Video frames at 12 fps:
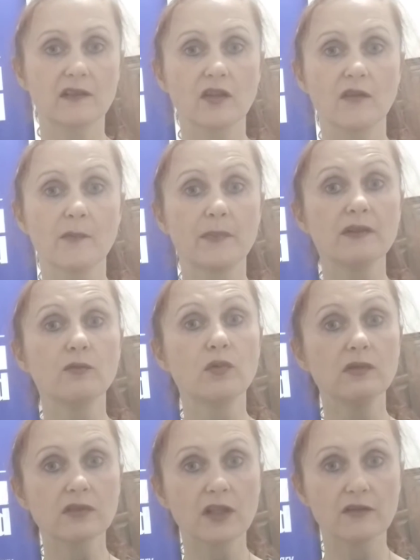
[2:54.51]
So the bill
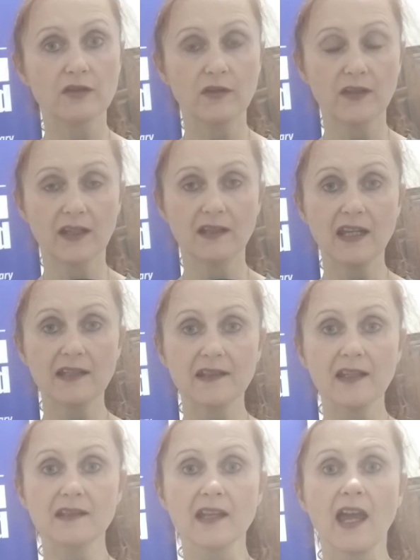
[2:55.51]
will go to the
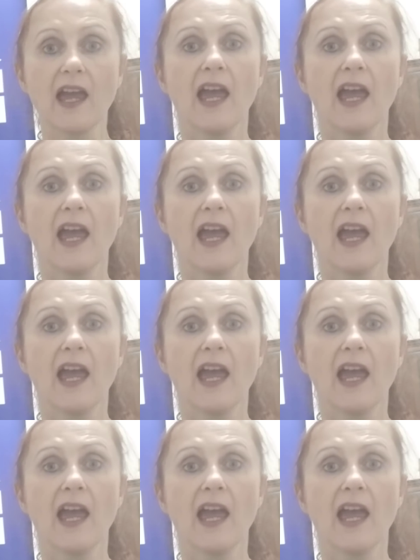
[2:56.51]
Knesset,